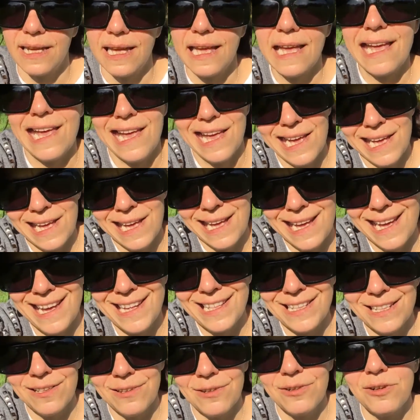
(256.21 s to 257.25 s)

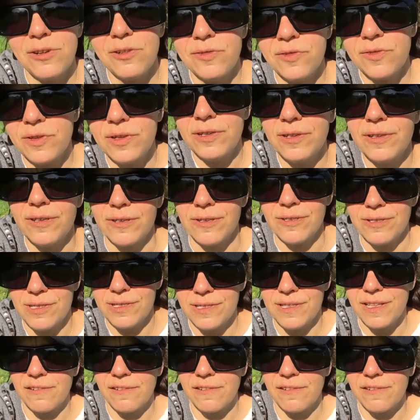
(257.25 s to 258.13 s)
And of course,